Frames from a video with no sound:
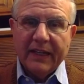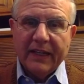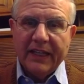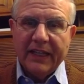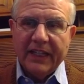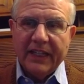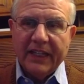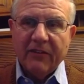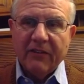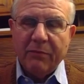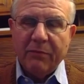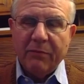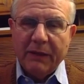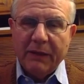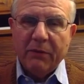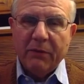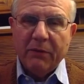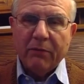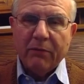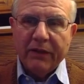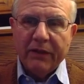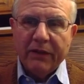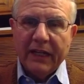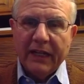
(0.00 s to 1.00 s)
And I think if
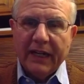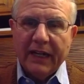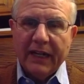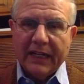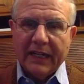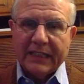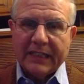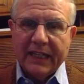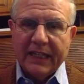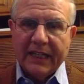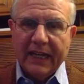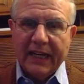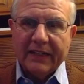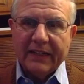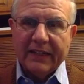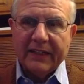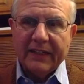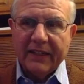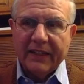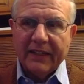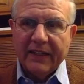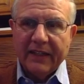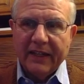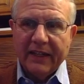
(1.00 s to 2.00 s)
people realize
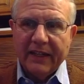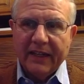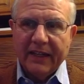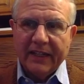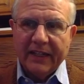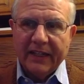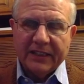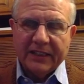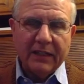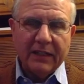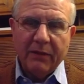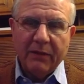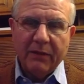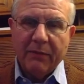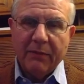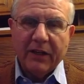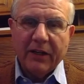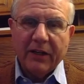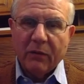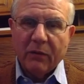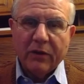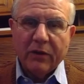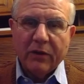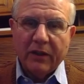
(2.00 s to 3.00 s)
that, it's going to be a
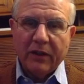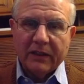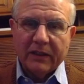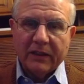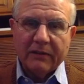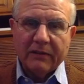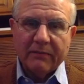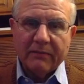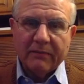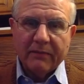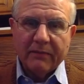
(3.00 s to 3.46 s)
better world.